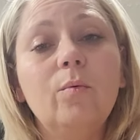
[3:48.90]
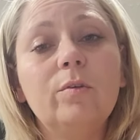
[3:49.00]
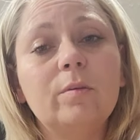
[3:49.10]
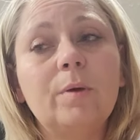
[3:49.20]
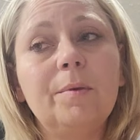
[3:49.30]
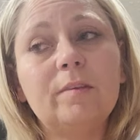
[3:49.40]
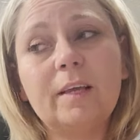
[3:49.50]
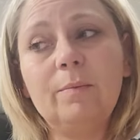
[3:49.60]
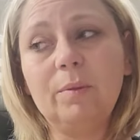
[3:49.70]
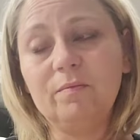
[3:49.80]
With some puppies,
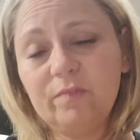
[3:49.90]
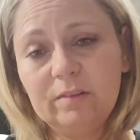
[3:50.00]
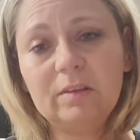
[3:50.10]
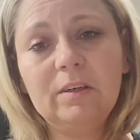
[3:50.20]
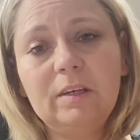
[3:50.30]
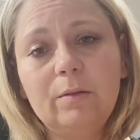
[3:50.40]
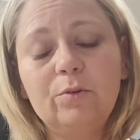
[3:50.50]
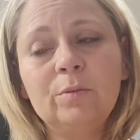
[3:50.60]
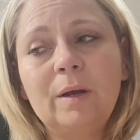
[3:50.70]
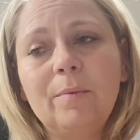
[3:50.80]
I keep them physically
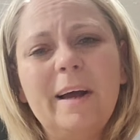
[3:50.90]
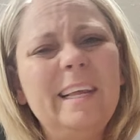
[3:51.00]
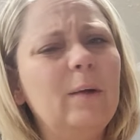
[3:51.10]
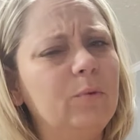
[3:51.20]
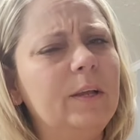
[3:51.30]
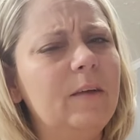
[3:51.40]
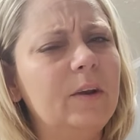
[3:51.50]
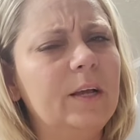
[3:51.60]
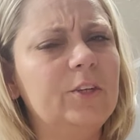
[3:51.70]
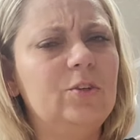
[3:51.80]
tethered to my body. I really
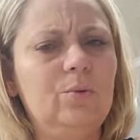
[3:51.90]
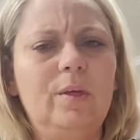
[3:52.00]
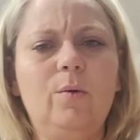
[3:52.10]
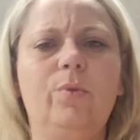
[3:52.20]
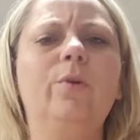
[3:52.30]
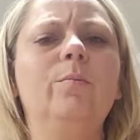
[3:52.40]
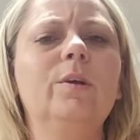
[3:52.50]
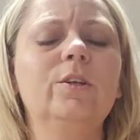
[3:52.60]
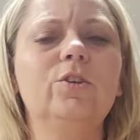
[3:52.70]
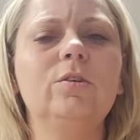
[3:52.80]
haven't had to do that with her
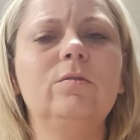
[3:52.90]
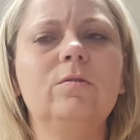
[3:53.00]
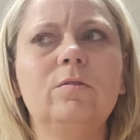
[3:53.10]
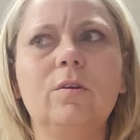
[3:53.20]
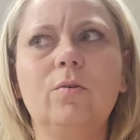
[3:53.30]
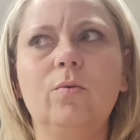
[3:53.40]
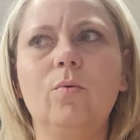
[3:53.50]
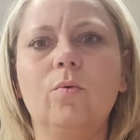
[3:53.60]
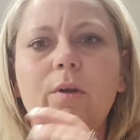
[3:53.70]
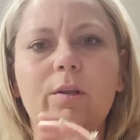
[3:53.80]
because she's
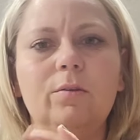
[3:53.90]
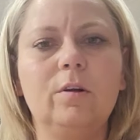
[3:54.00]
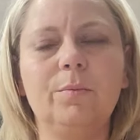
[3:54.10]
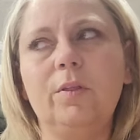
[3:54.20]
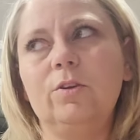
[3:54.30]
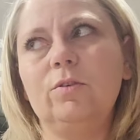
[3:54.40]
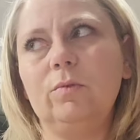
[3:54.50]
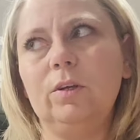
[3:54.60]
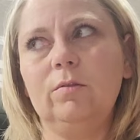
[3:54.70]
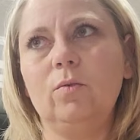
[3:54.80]
so oriented on me that
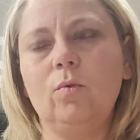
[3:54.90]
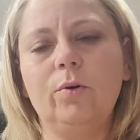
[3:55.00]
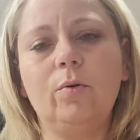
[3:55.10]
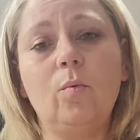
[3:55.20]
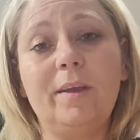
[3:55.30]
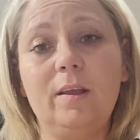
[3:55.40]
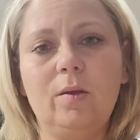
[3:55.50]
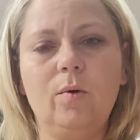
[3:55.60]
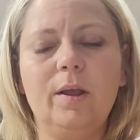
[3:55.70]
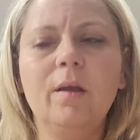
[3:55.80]
she really doesn't wander away
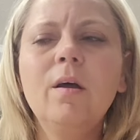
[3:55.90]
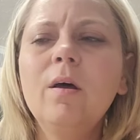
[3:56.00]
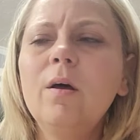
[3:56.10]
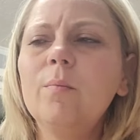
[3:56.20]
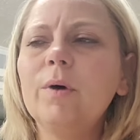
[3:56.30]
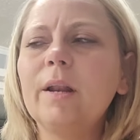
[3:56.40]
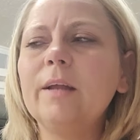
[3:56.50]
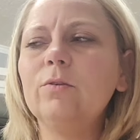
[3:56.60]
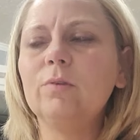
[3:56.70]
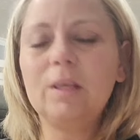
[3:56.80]
anyway. But
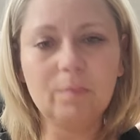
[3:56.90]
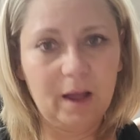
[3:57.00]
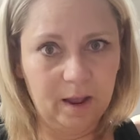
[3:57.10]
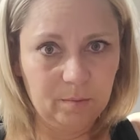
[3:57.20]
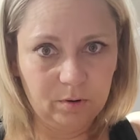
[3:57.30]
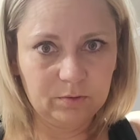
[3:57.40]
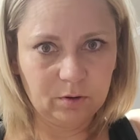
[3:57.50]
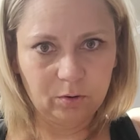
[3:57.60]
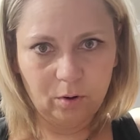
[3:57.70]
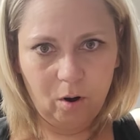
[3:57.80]
I do keep my eyeballs
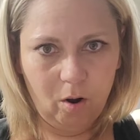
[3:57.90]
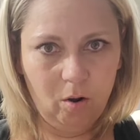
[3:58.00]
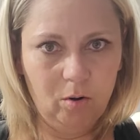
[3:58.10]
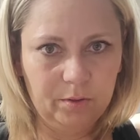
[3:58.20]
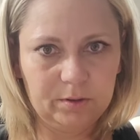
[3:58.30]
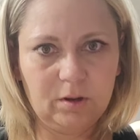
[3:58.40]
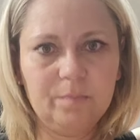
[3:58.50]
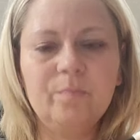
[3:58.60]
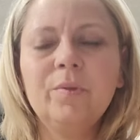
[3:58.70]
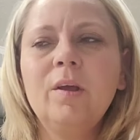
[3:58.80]
on her all the
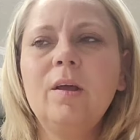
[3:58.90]
time.